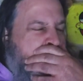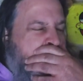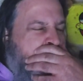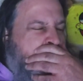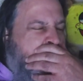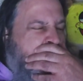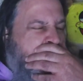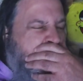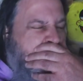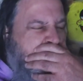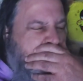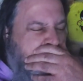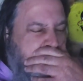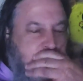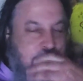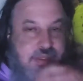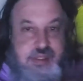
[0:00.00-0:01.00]
oh,
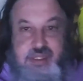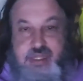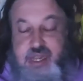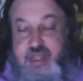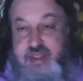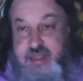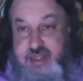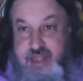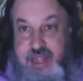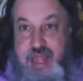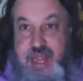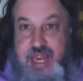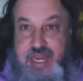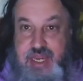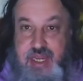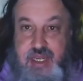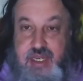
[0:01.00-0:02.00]
is a
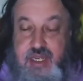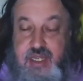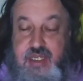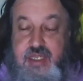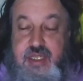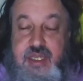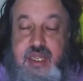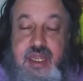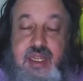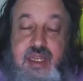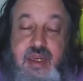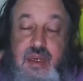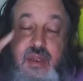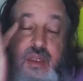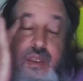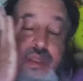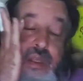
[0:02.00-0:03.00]
lie. It's a lot, you
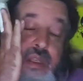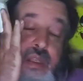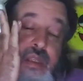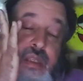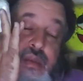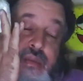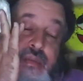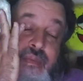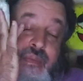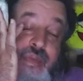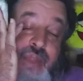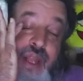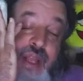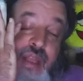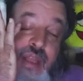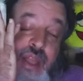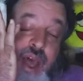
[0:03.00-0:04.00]
know, there's
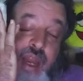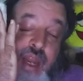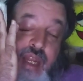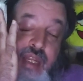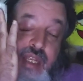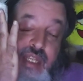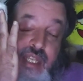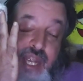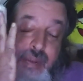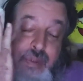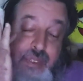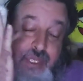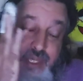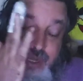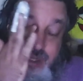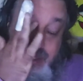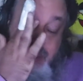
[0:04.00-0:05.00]
a lot of
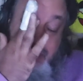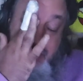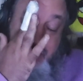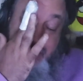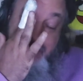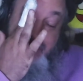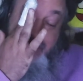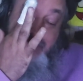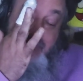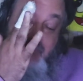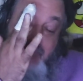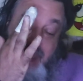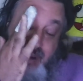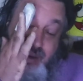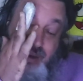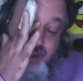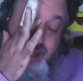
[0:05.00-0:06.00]
deception out there.
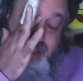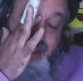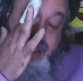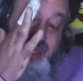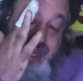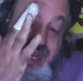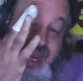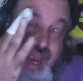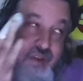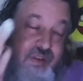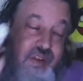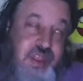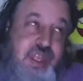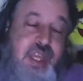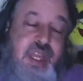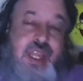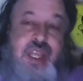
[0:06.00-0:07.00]
I would not say
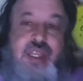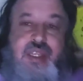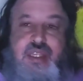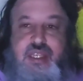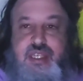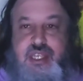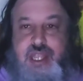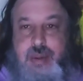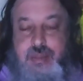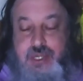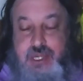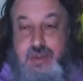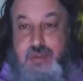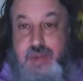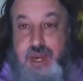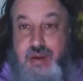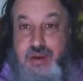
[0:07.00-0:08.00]
everything is
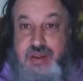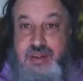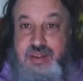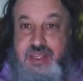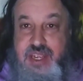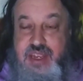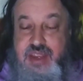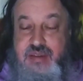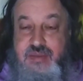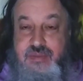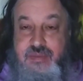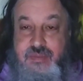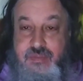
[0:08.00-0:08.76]
deception, but I would say